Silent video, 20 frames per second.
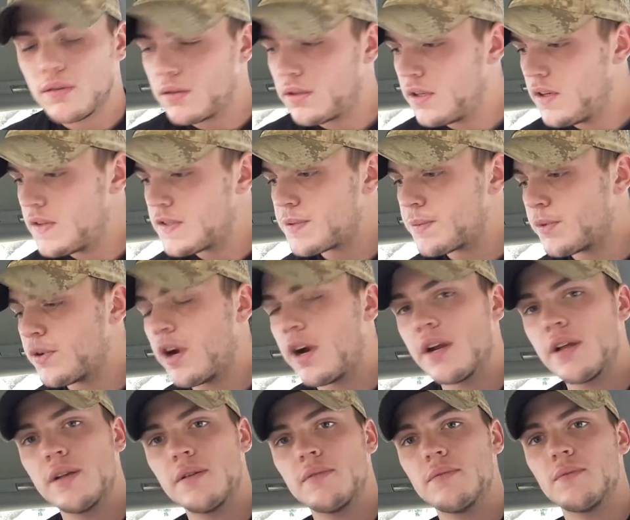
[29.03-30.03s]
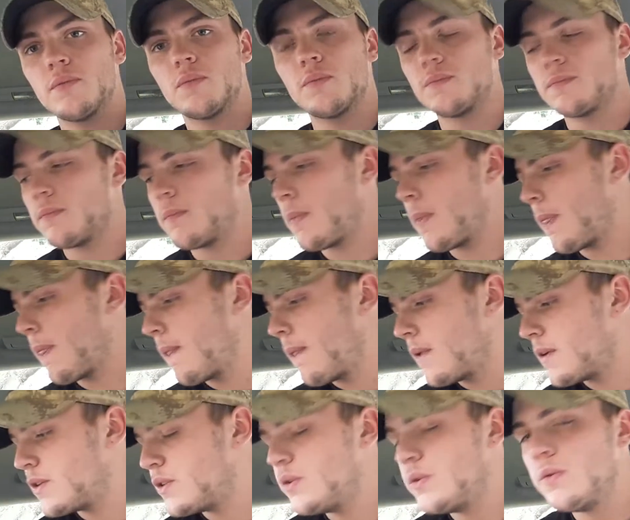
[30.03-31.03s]
give some credit
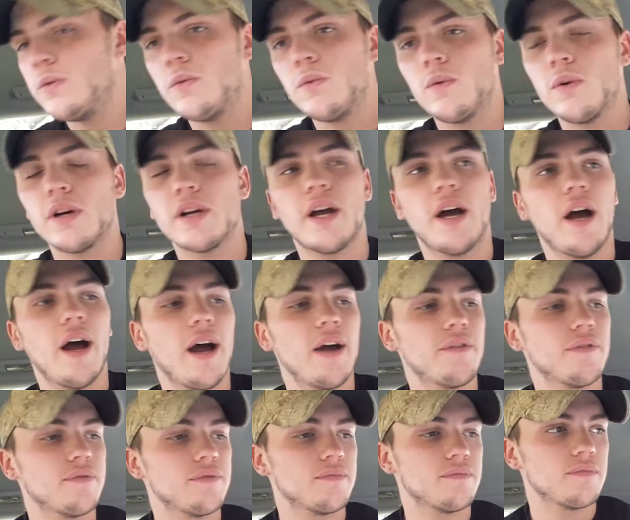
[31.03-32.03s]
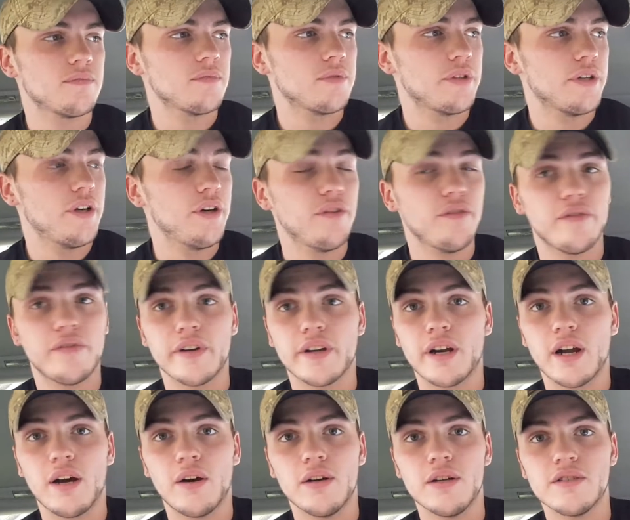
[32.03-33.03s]
to a guy I couldn't
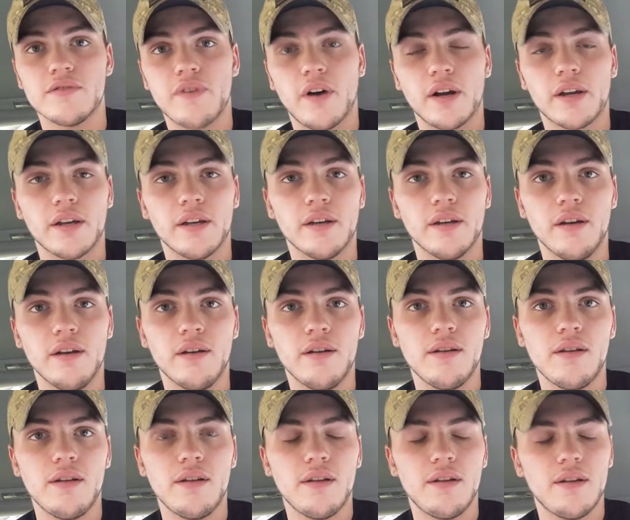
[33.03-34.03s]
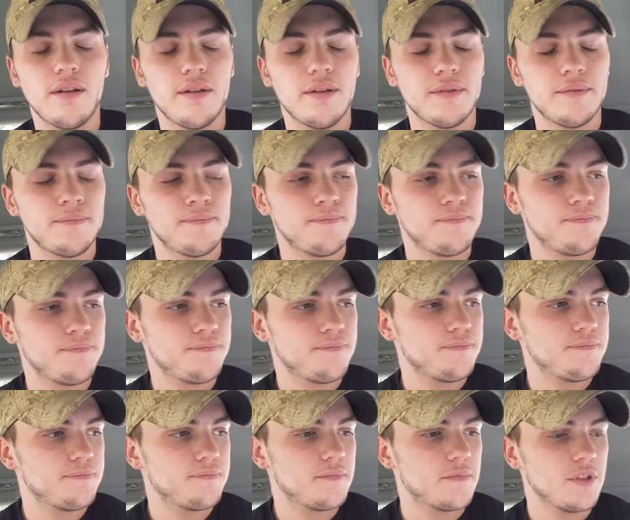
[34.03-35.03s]
figure out his fucking
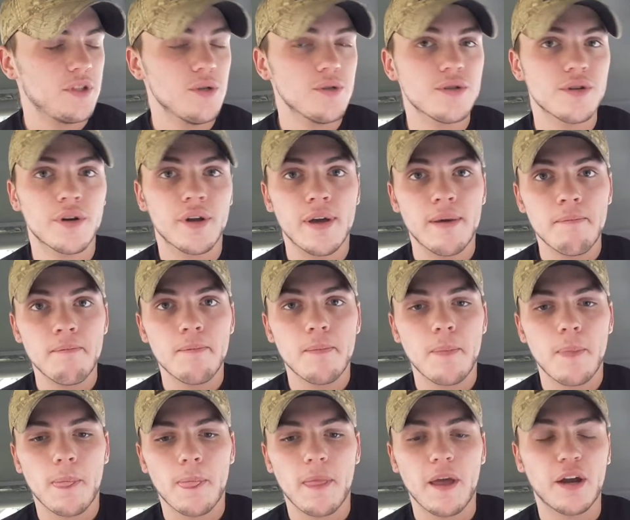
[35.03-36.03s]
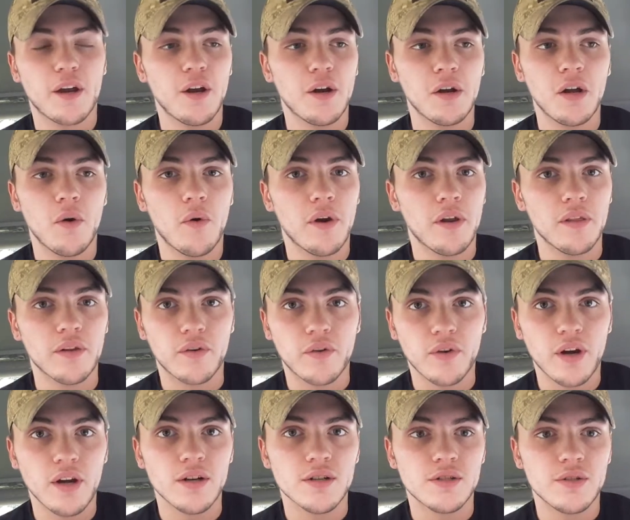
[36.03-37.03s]
username. I couldn't go into the
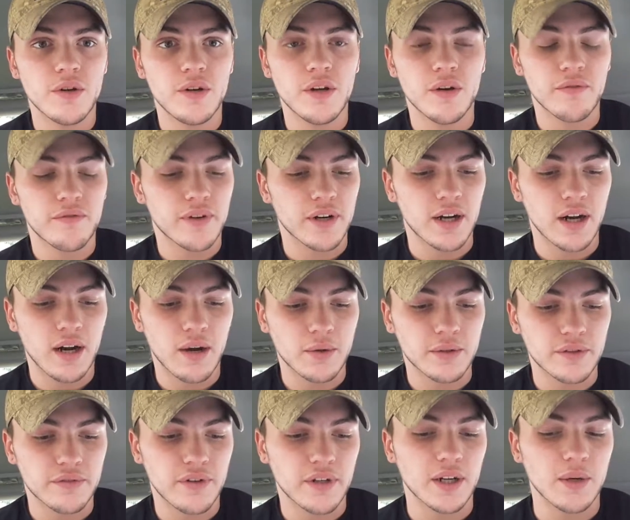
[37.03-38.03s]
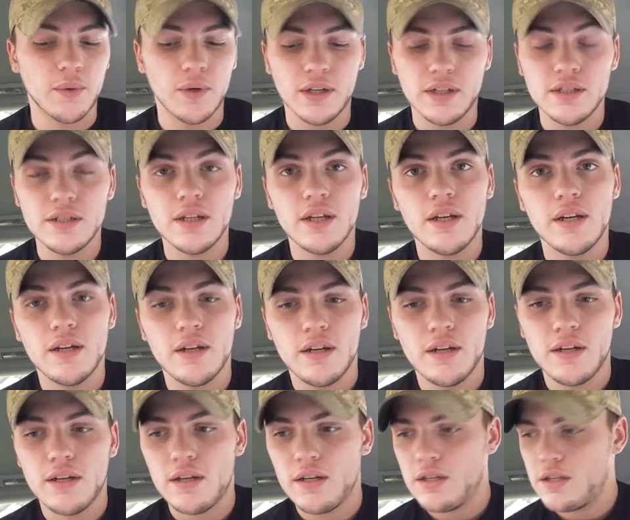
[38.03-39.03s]
creator studio and figure out what the fuck it was.
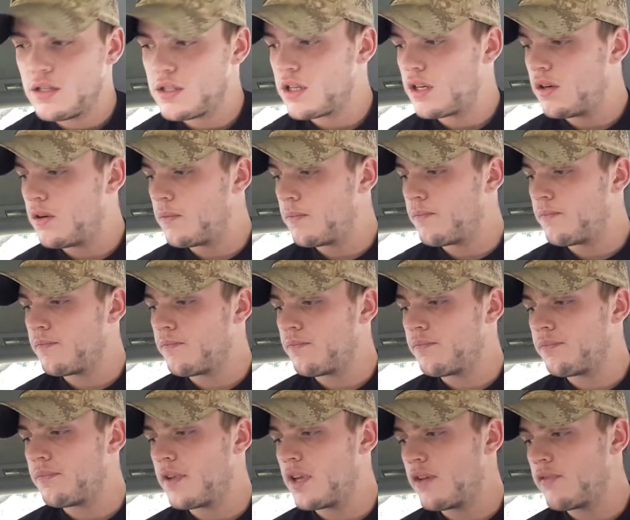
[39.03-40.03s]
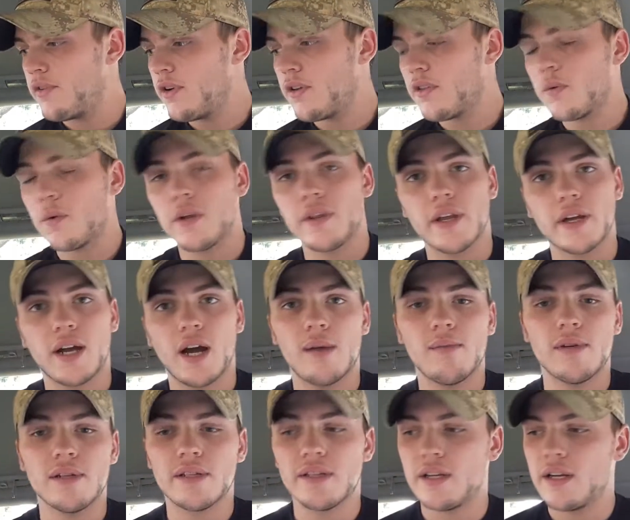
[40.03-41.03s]
So, if you're the one that
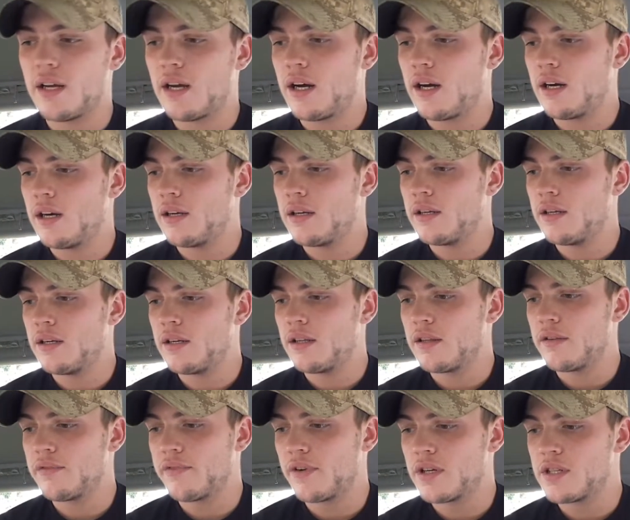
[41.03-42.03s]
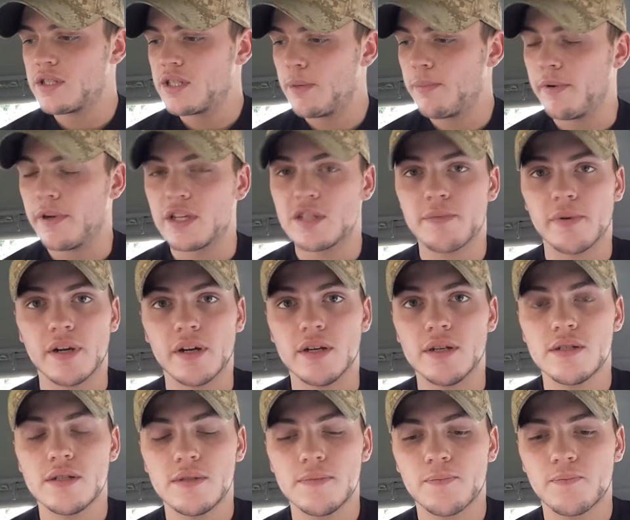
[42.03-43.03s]
commented on the first dipping
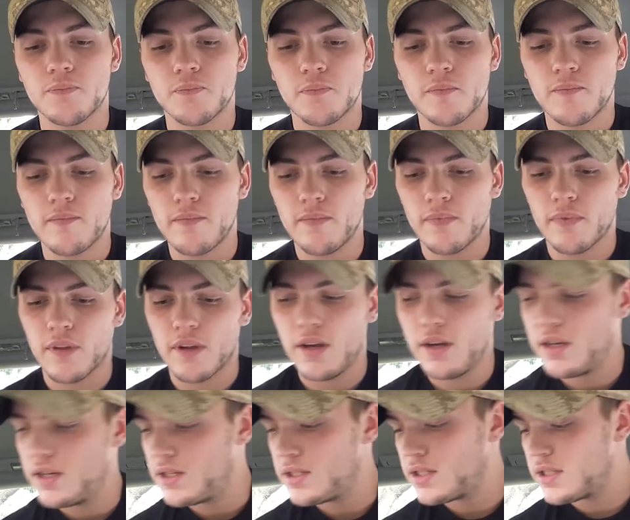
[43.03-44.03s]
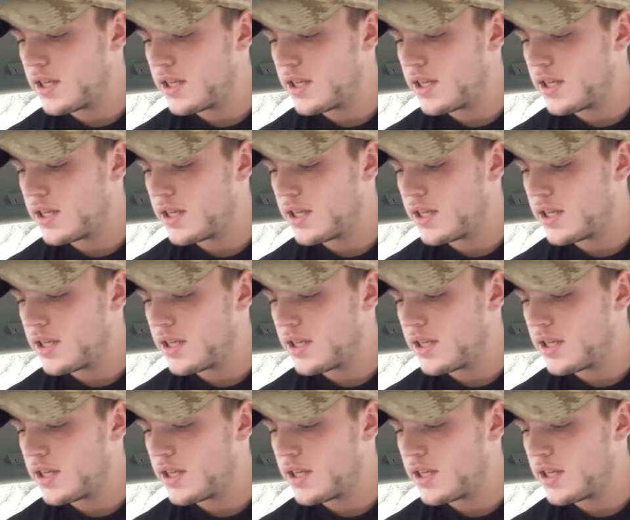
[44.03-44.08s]
experience and